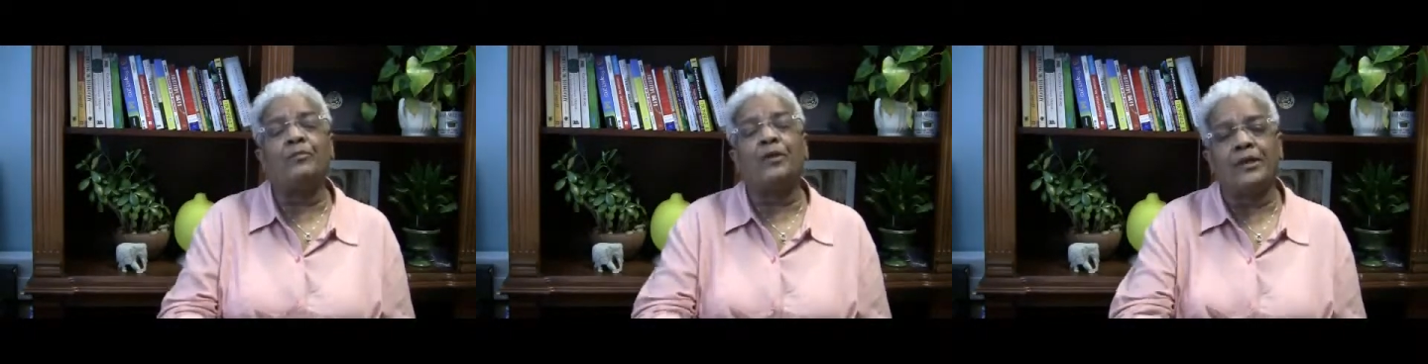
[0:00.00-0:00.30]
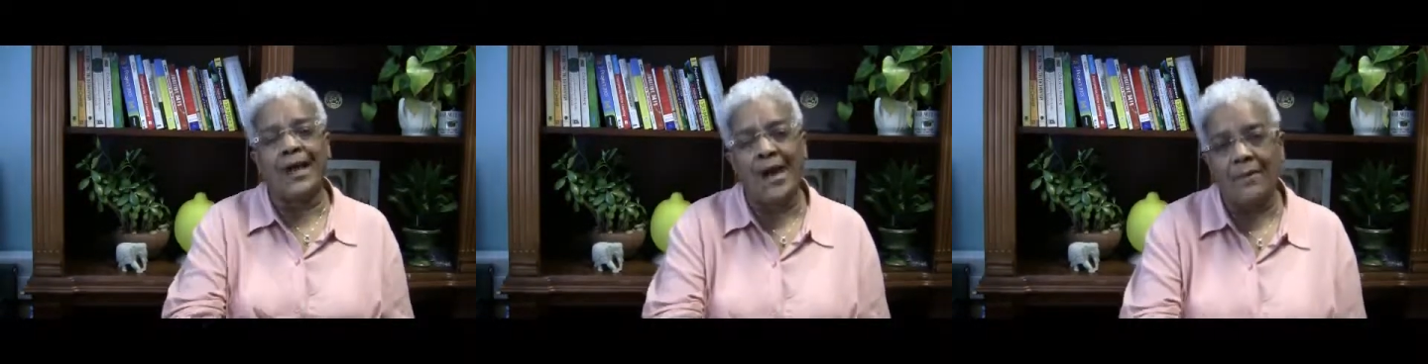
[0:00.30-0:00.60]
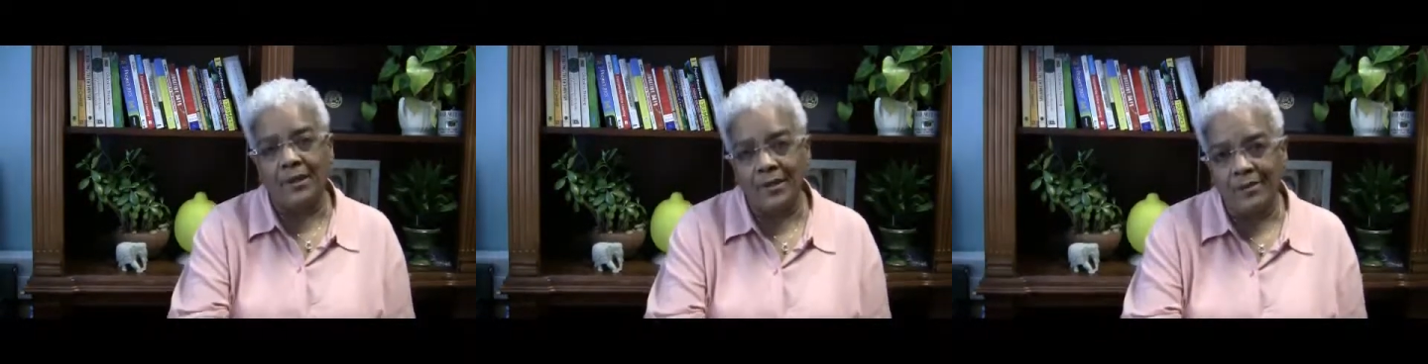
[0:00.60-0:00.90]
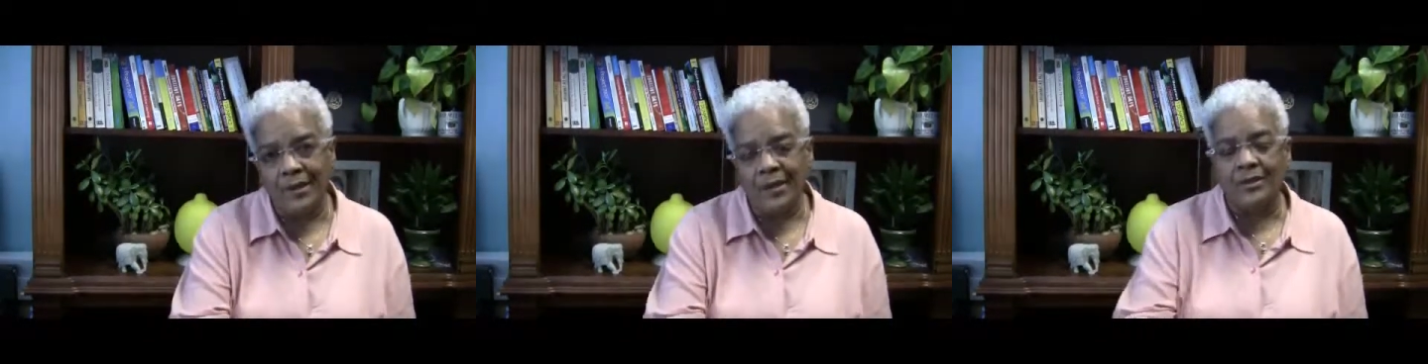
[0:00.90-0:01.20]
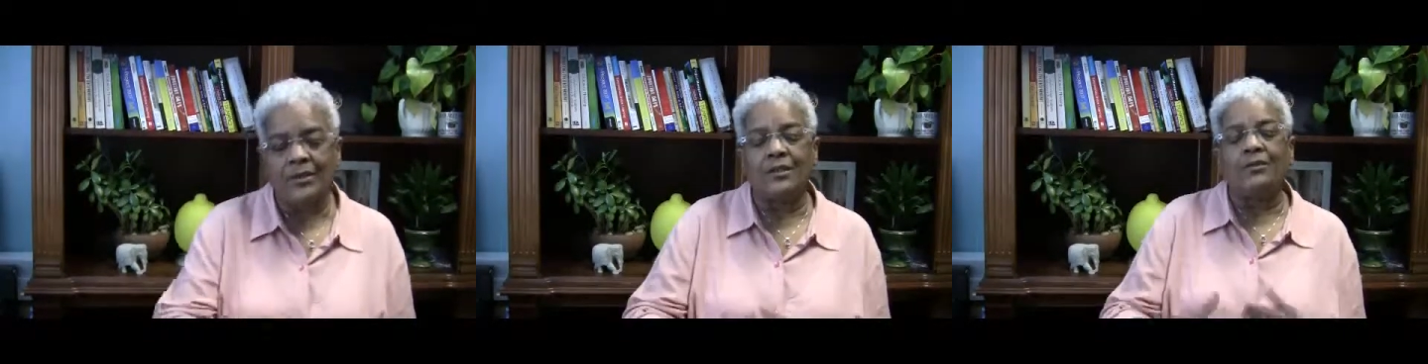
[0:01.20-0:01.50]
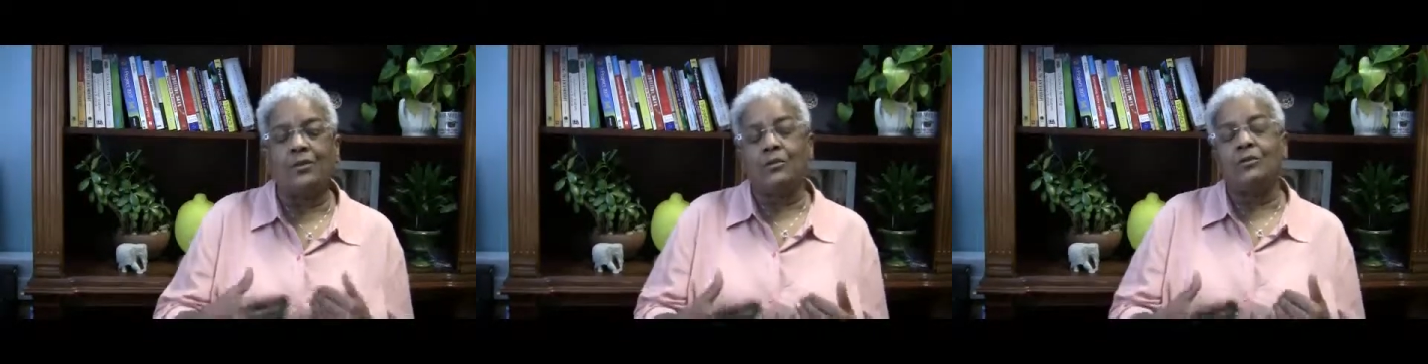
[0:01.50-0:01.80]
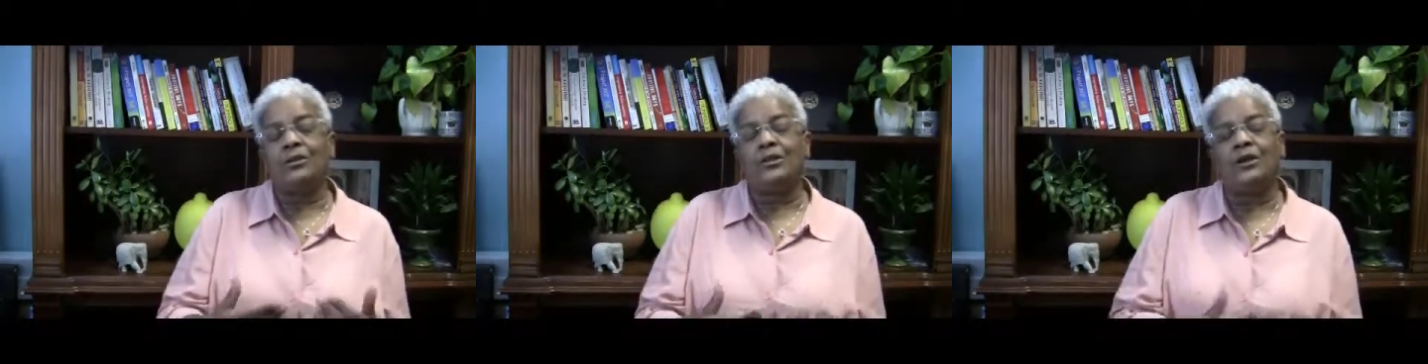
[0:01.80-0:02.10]
predominantly Mexican, new
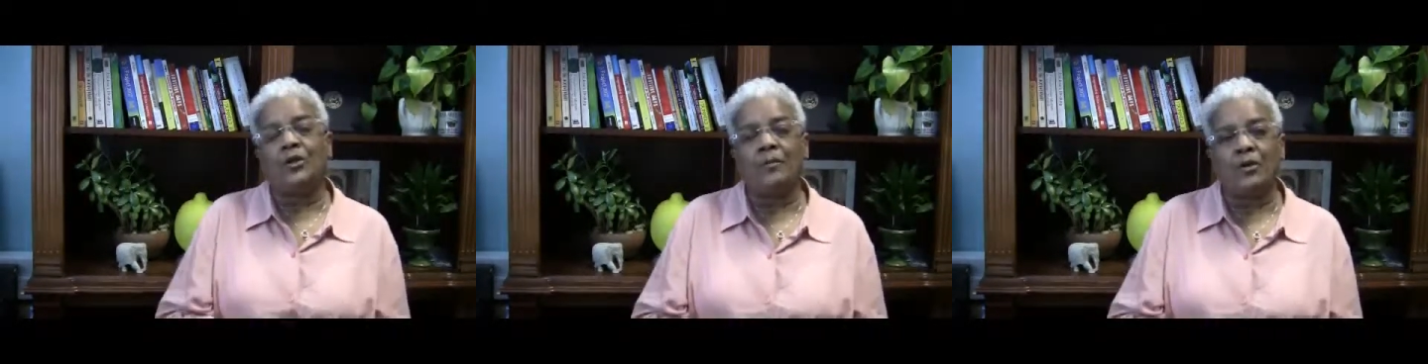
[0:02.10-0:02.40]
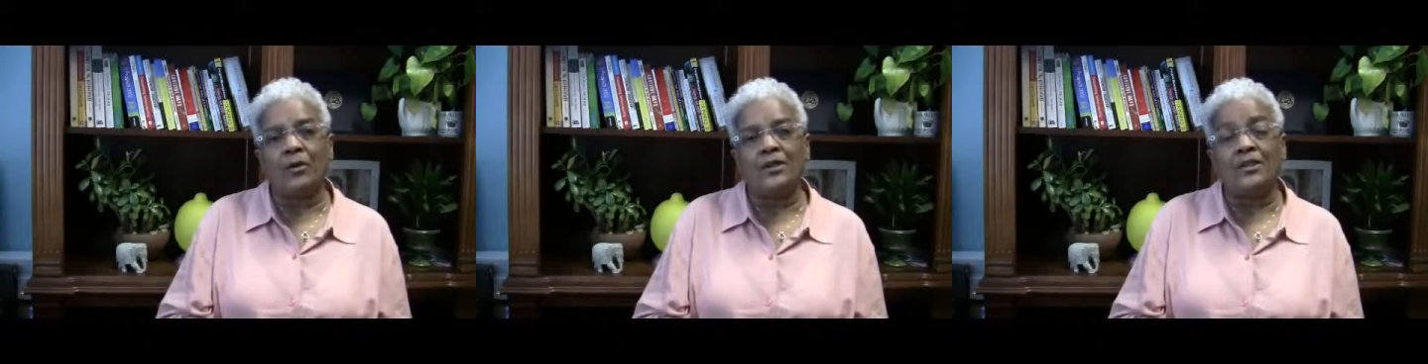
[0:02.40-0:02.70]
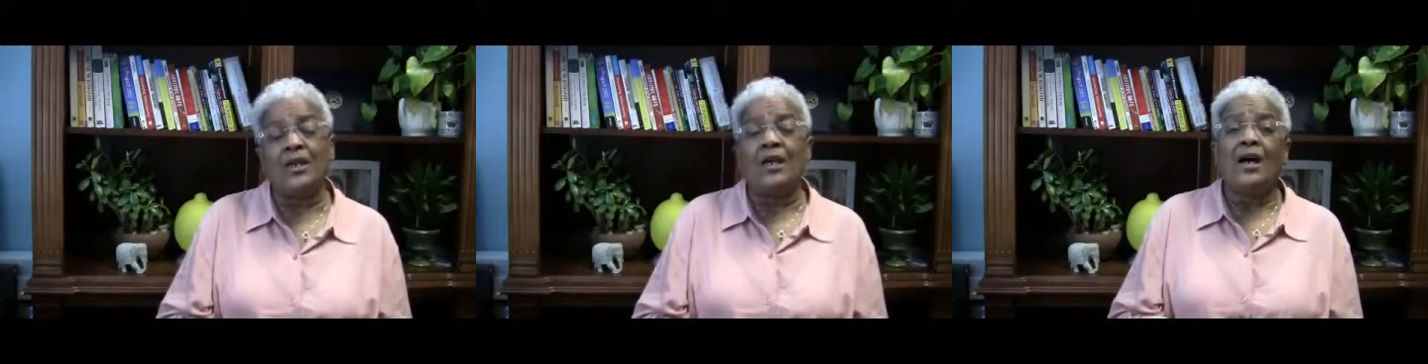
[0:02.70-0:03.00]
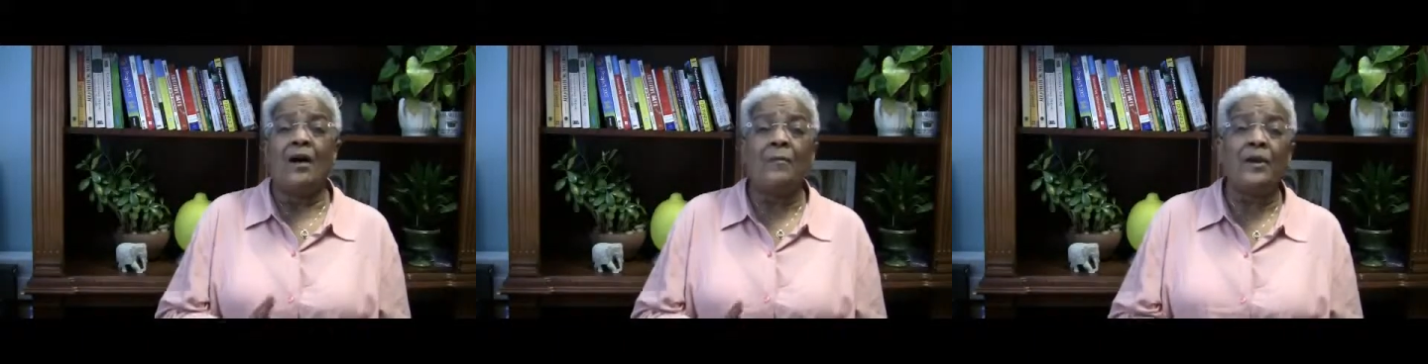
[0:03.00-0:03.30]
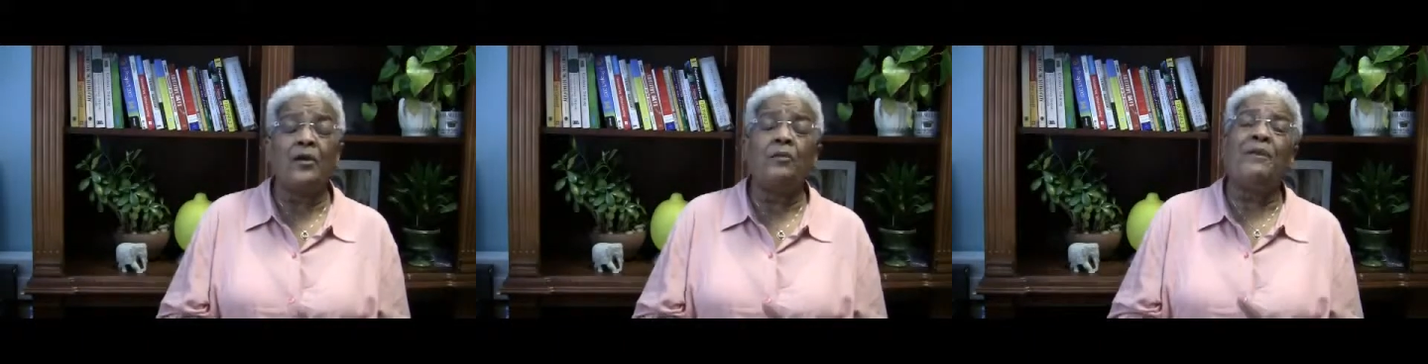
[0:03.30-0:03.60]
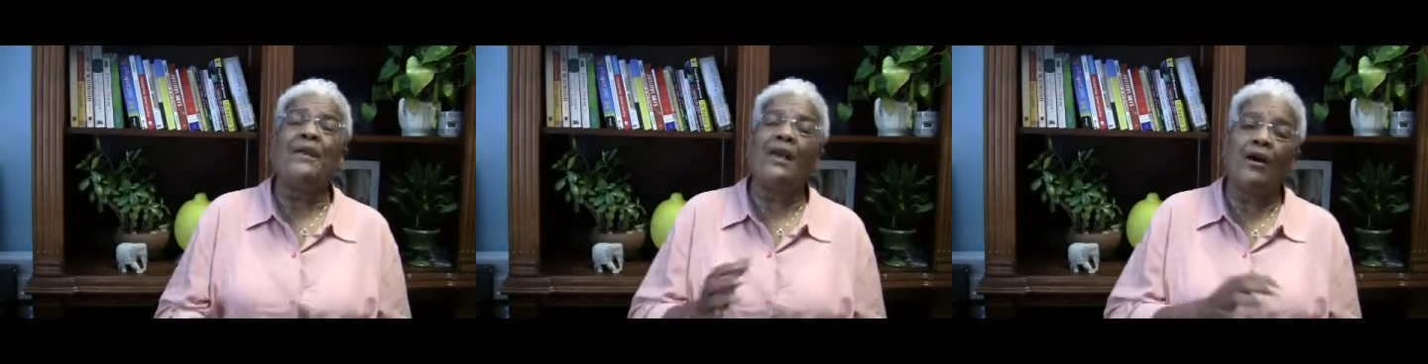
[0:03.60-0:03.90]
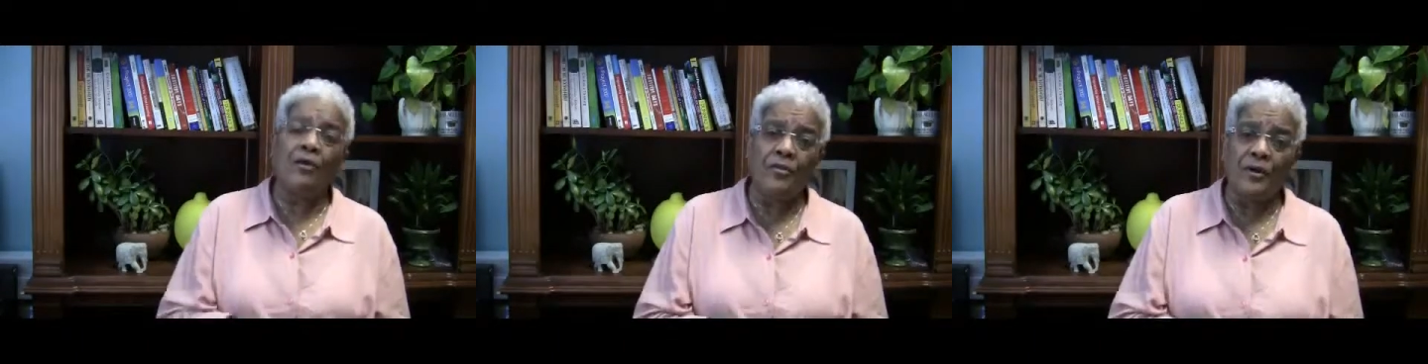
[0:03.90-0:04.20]
Latino immigrants appear to be
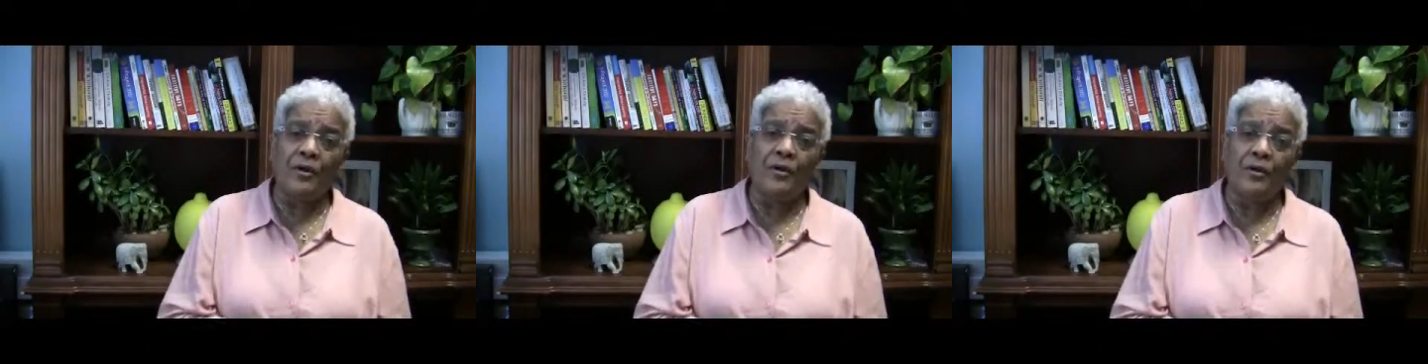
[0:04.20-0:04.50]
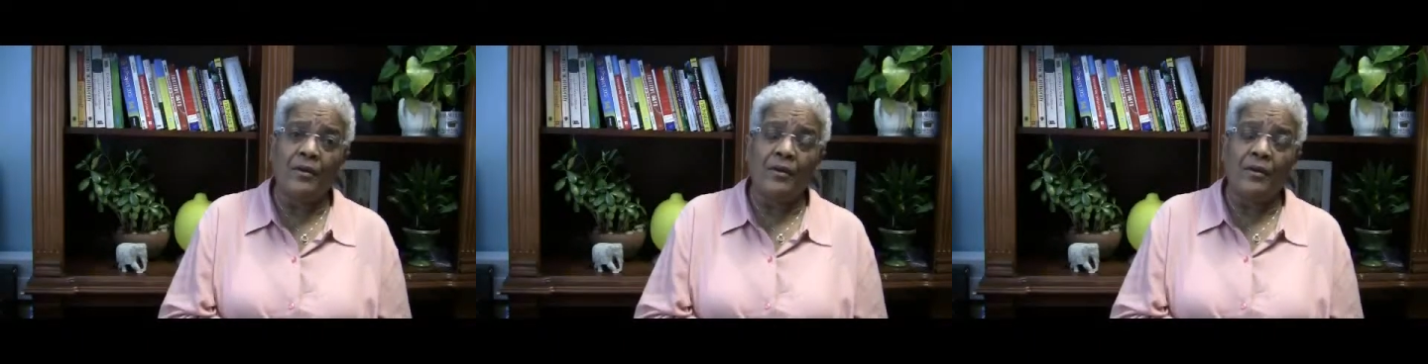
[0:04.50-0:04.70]
healthier